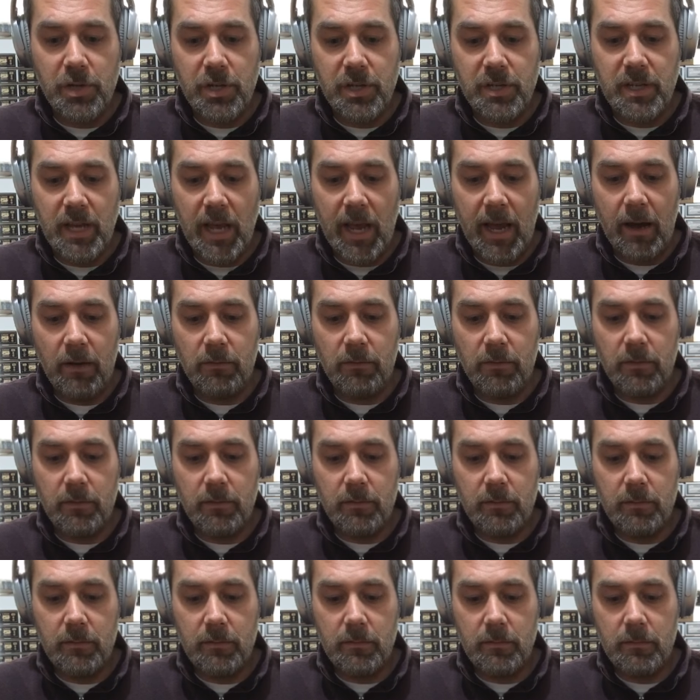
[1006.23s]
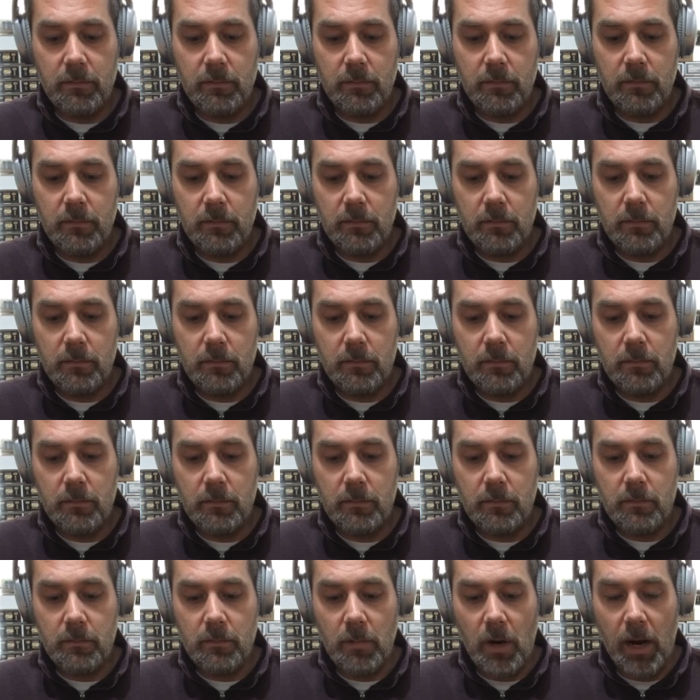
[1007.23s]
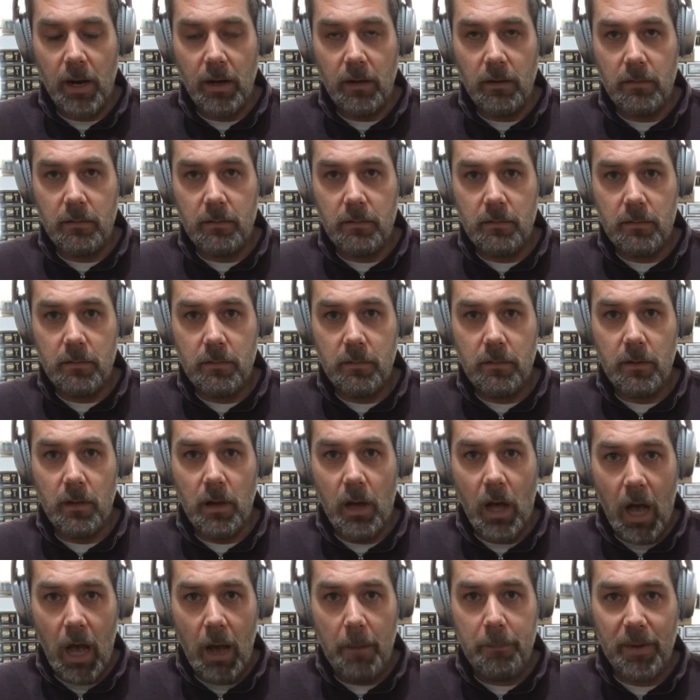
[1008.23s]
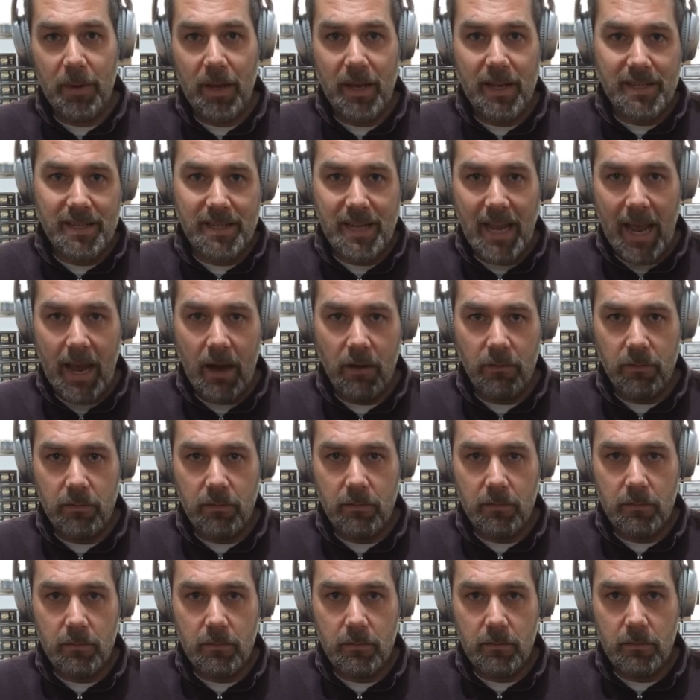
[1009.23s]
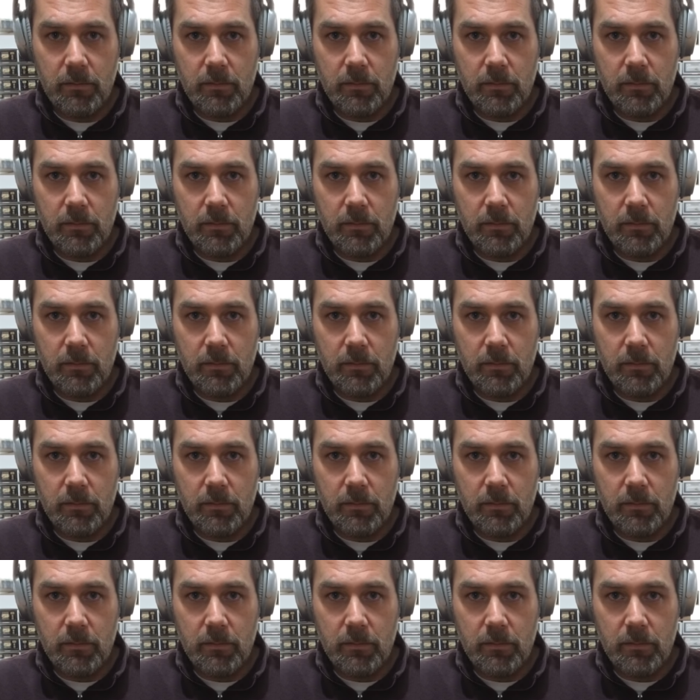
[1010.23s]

pushes down, right? Up is down.